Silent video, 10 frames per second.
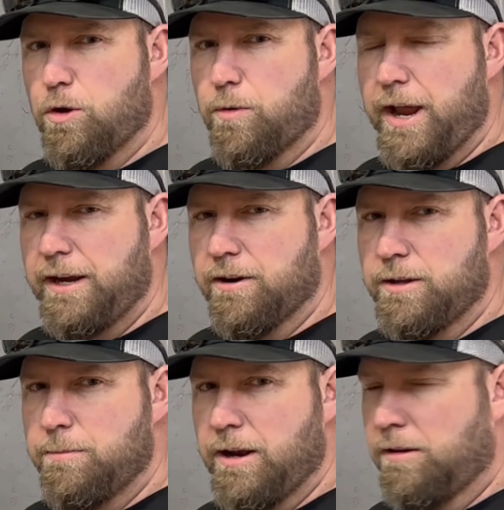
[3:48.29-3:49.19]
right here in
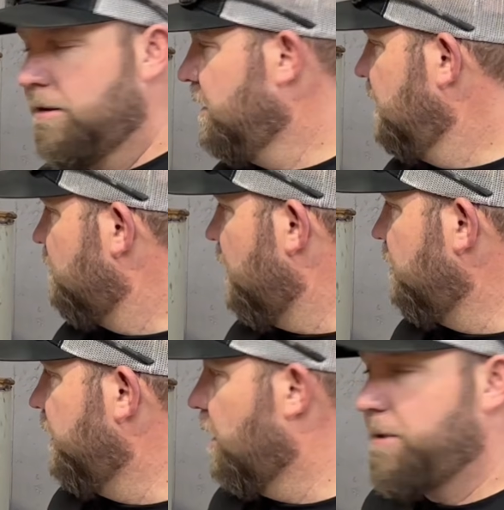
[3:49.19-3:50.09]
the middle rather
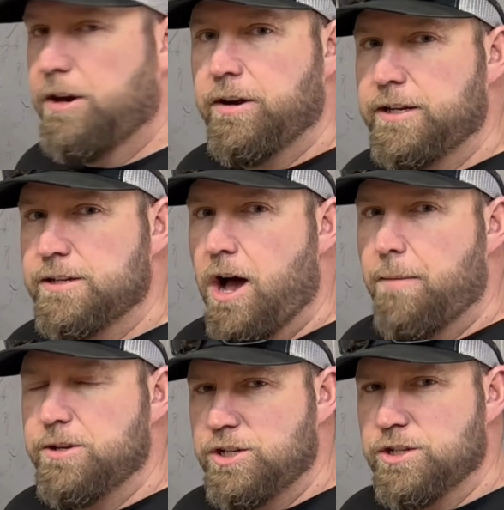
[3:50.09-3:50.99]
than up here in the
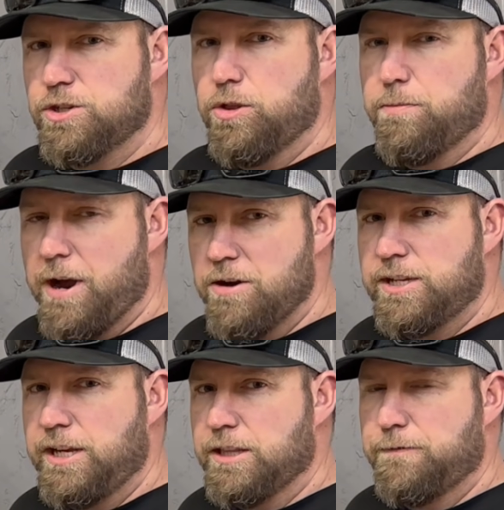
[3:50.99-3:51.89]
top, is just so the bears
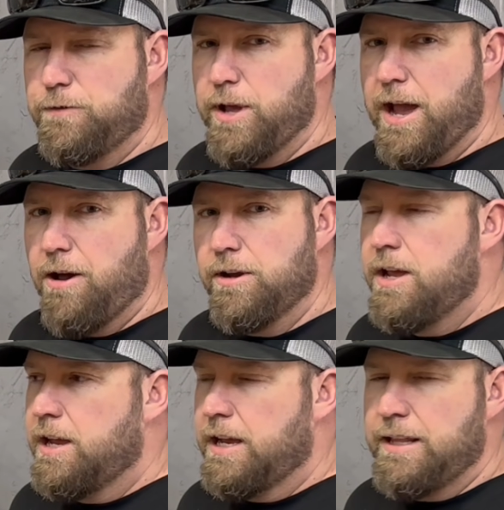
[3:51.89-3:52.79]
can get the food out
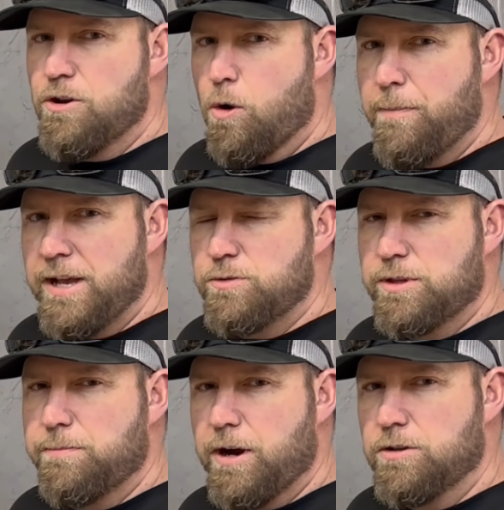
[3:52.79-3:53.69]
and they don't mess with
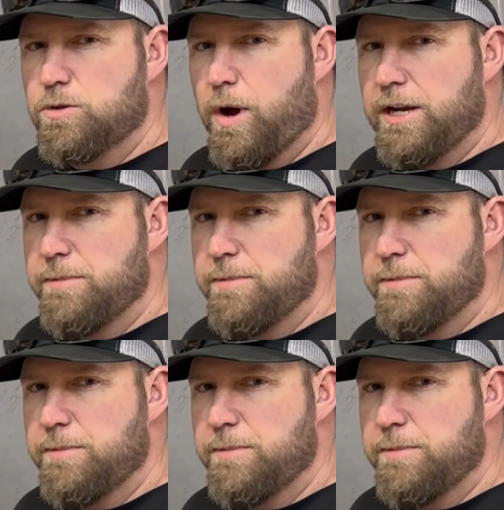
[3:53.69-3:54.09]
the barrels quite as